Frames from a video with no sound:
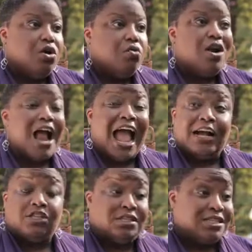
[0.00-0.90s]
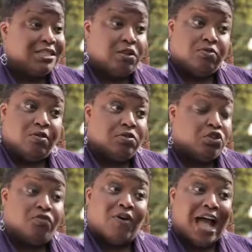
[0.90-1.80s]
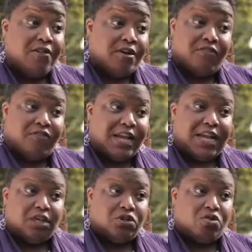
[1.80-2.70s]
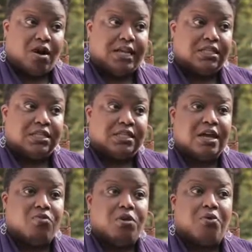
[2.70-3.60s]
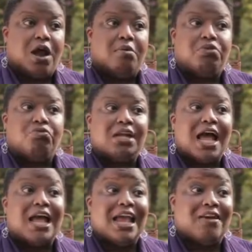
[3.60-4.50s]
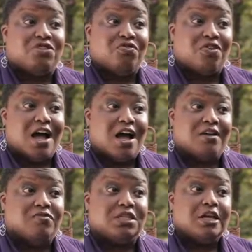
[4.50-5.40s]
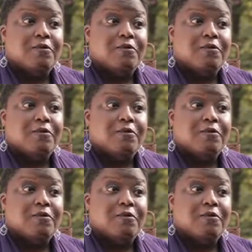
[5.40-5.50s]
We're actually, as I said, surviving a financial crisis that we probably would not have survived